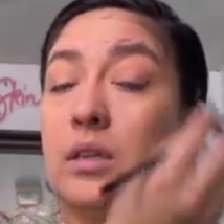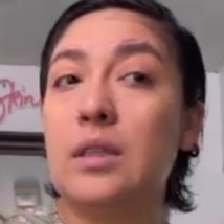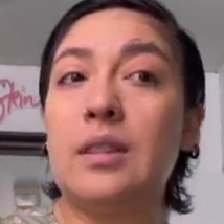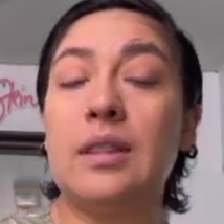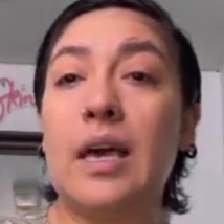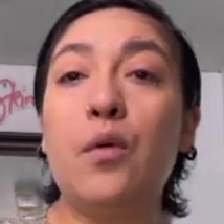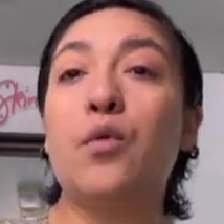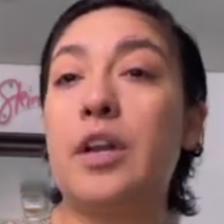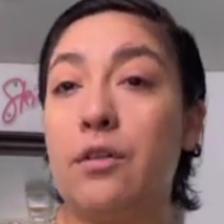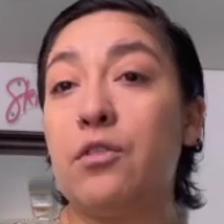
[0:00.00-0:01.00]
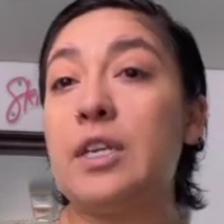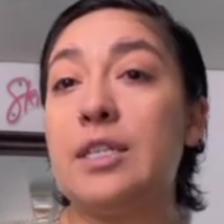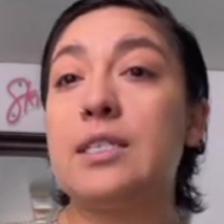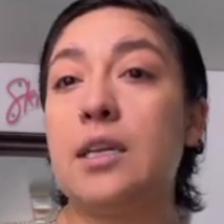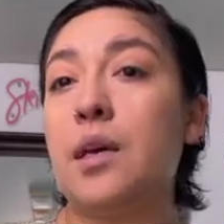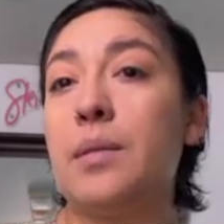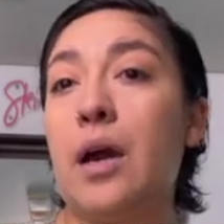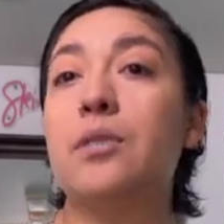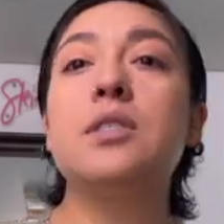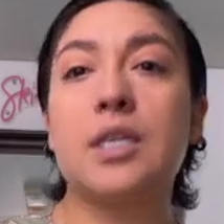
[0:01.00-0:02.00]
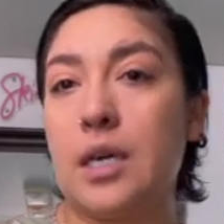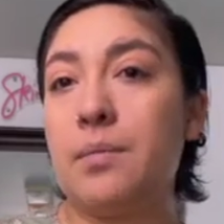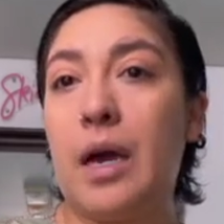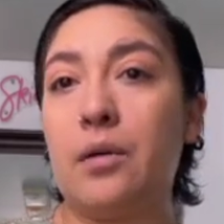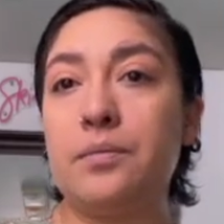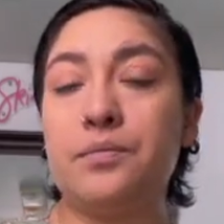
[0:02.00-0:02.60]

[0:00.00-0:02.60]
let whatever needs to come out to come out.